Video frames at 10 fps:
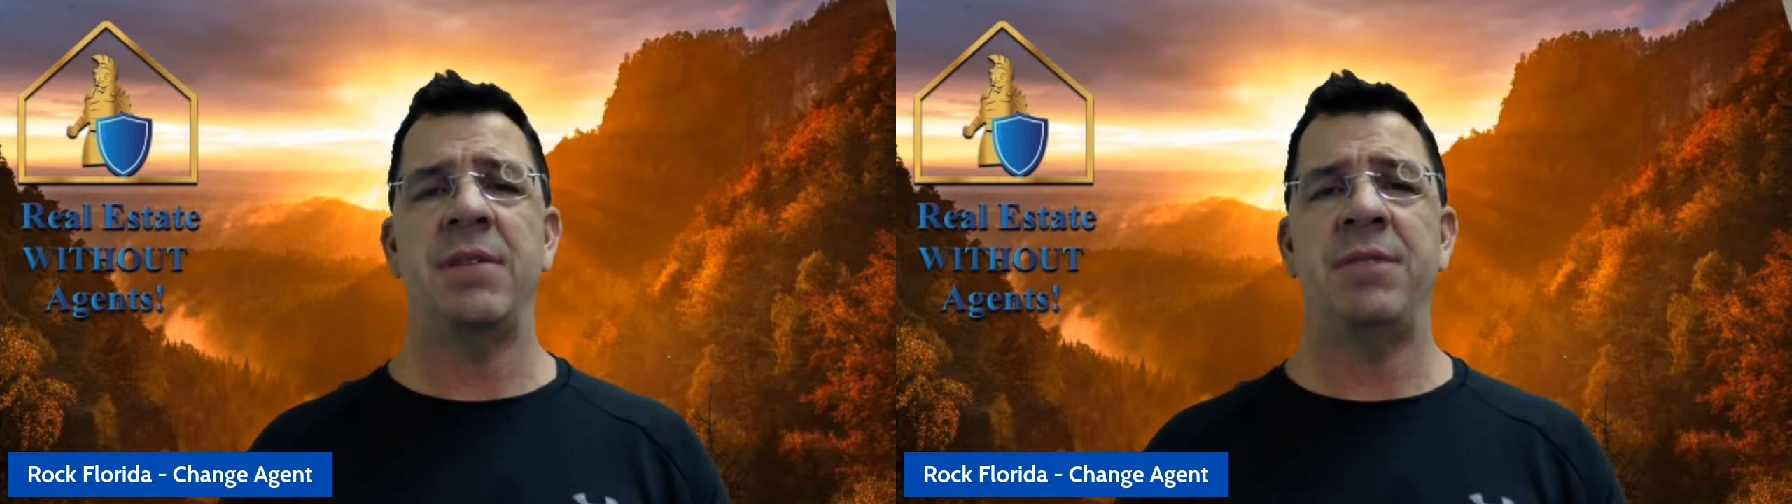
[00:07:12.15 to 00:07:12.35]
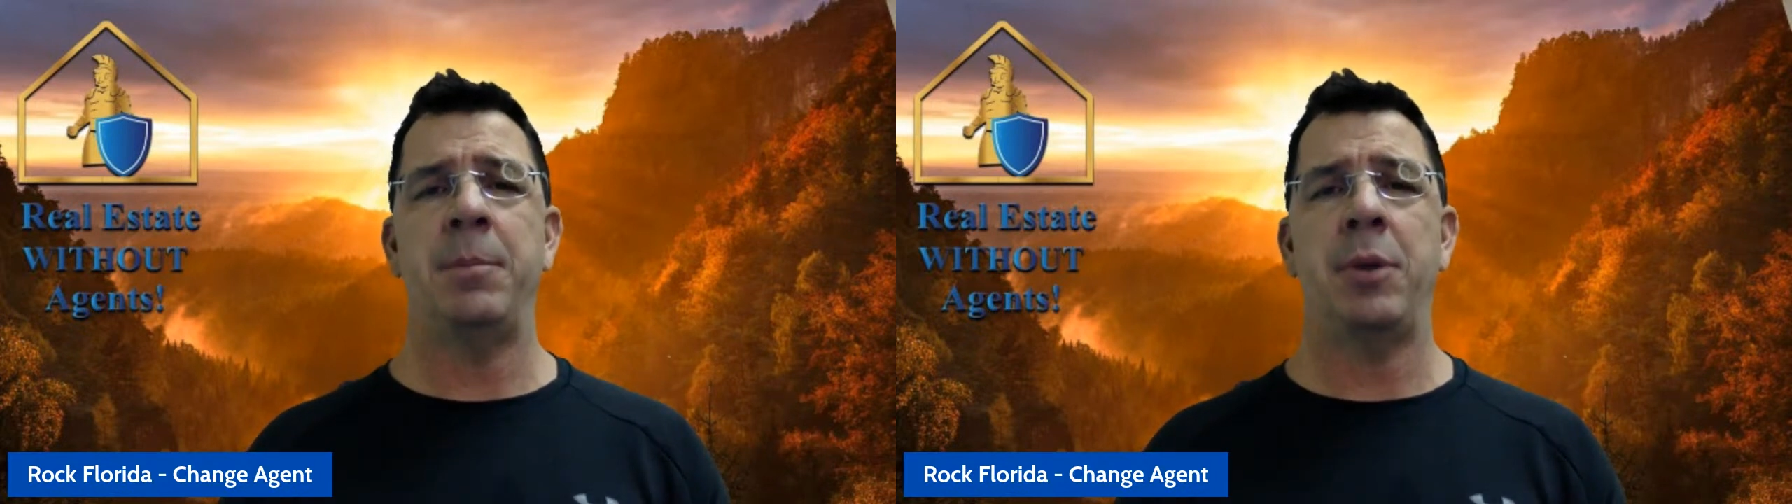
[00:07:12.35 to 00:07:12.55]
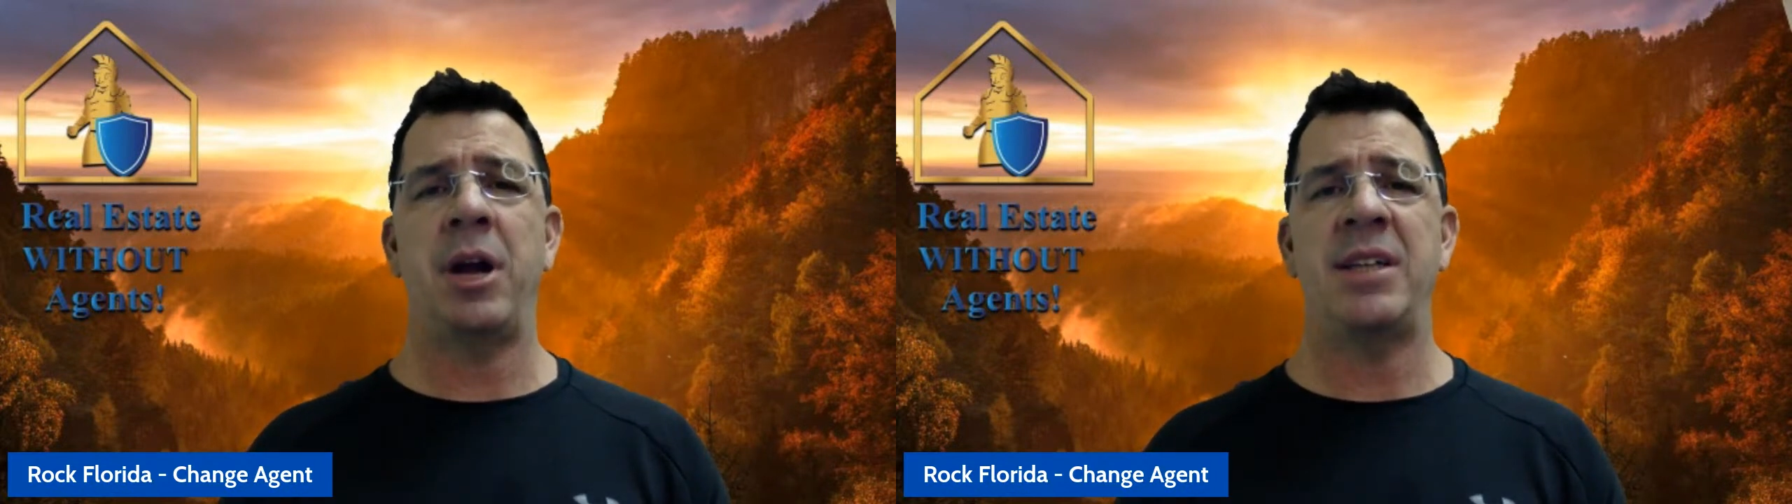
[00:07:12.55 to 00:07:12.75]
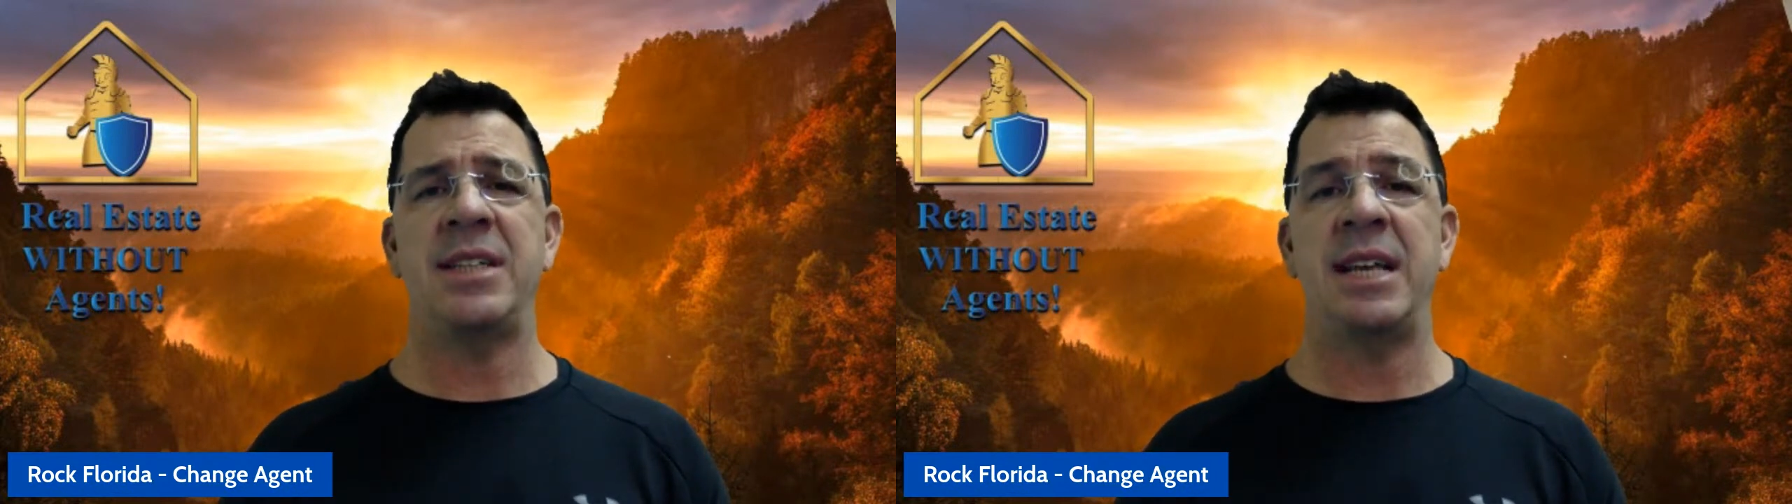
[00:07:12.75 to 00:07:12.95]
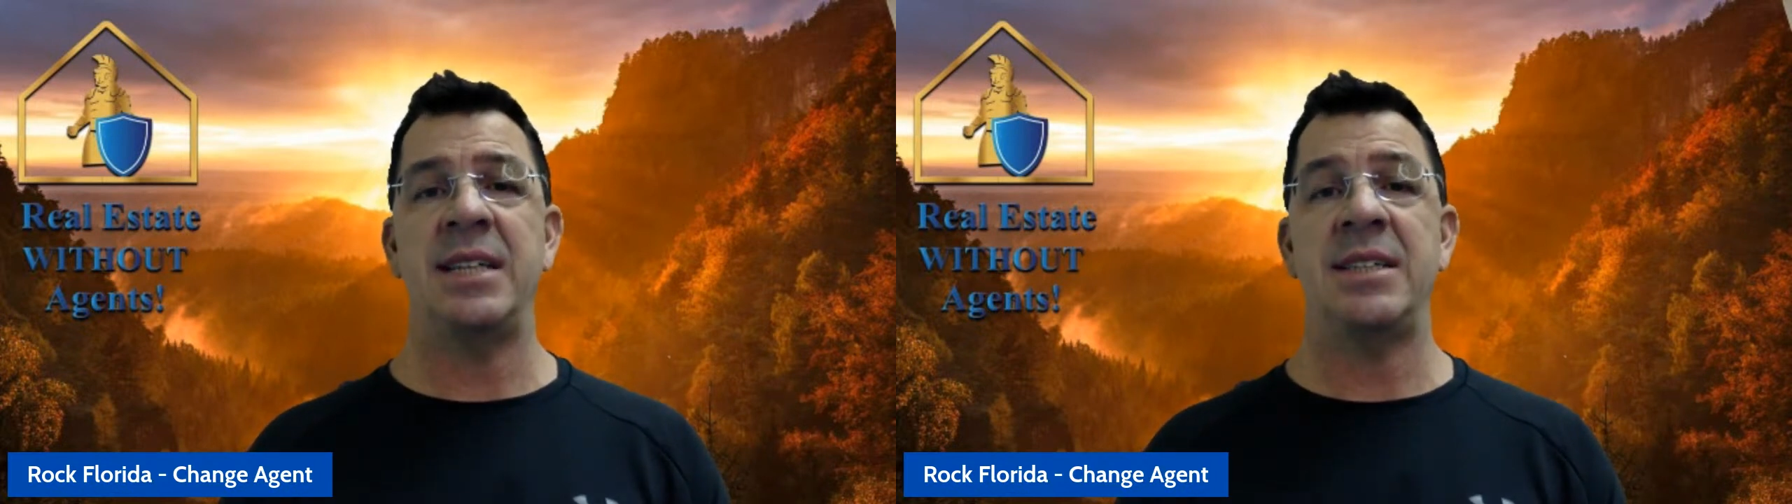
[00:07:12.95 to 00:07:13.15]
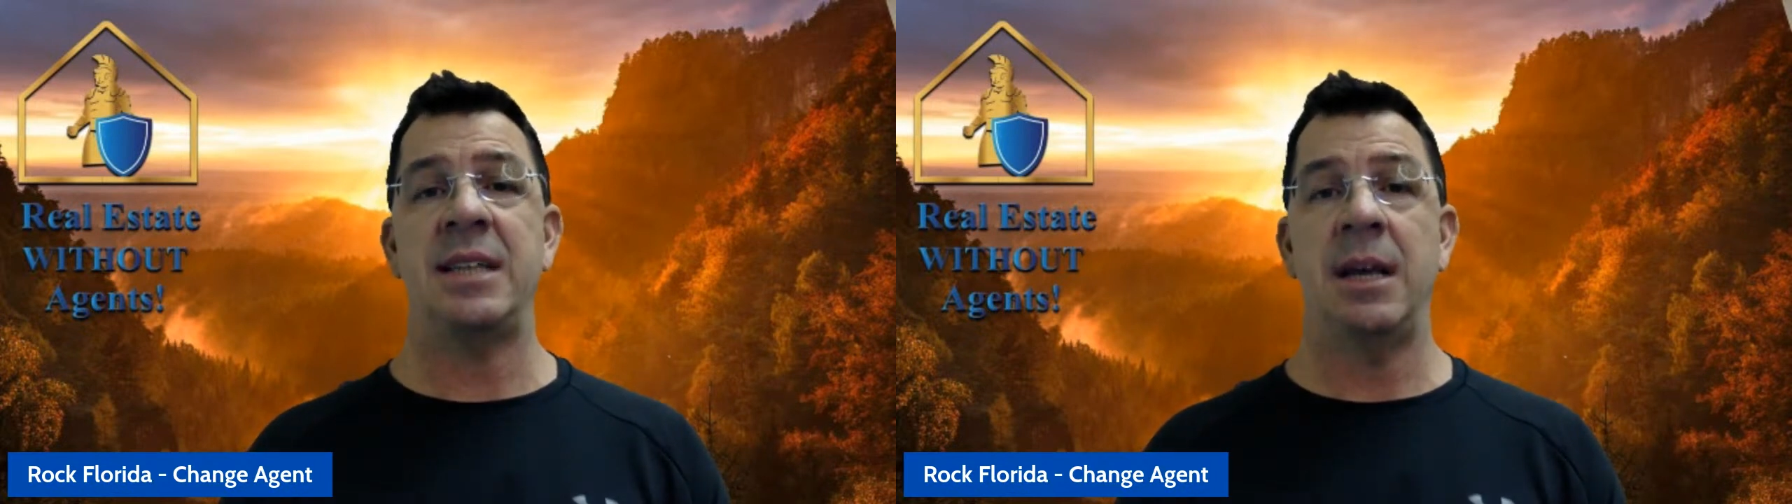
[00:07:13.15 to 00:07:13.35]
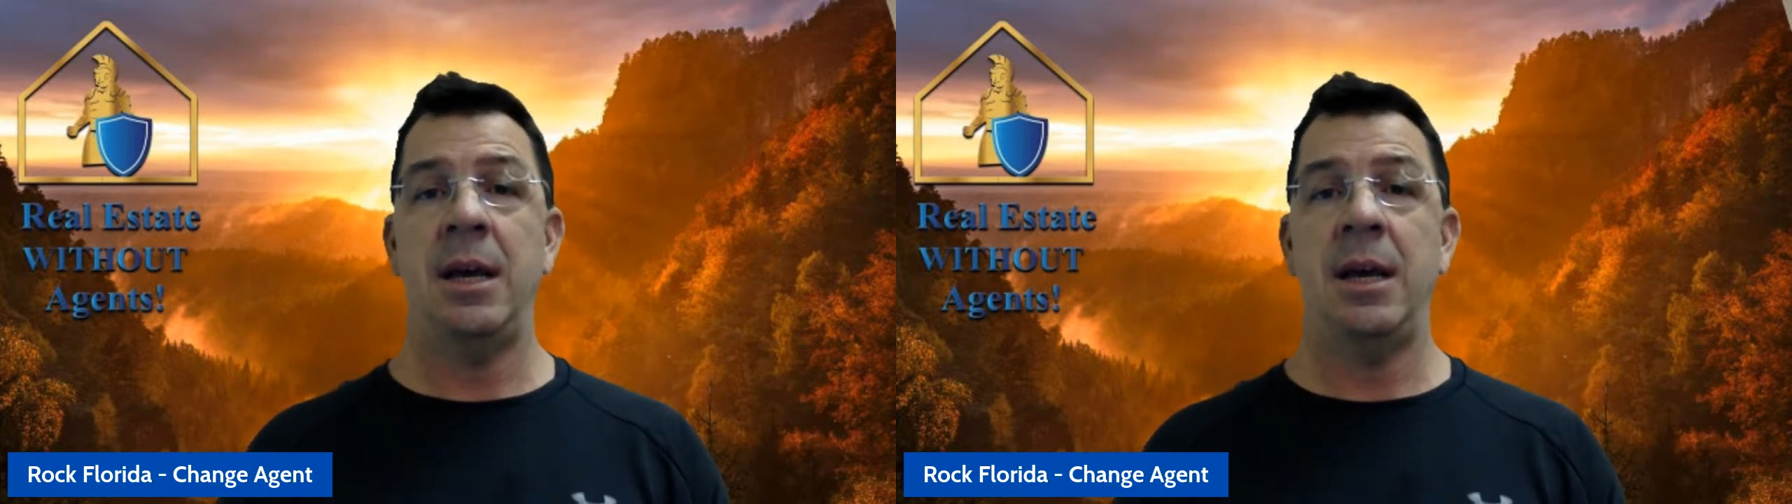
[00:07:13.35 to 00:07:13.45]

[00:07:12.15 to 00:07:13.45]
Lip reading: of the process,